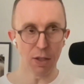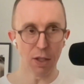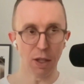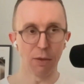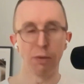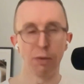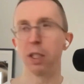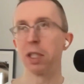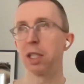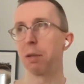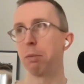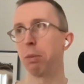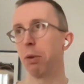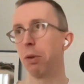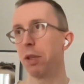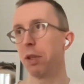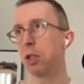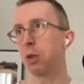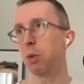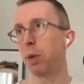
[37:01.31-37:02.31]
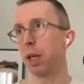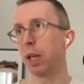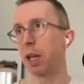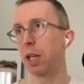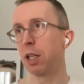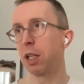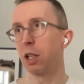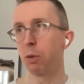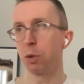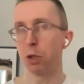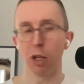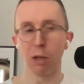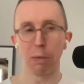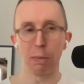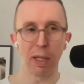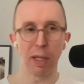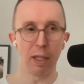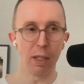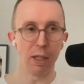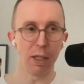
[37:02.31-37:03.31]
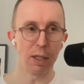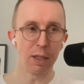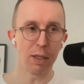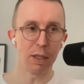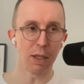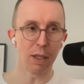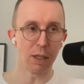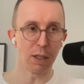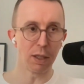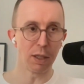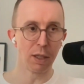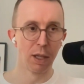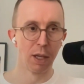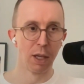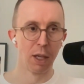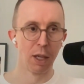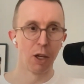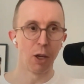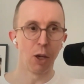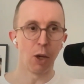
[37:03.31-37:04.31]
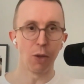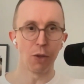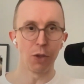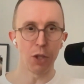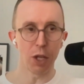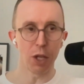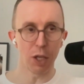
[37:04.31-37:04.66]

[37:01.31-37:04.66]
So for example, this week I knew I was going to be in London on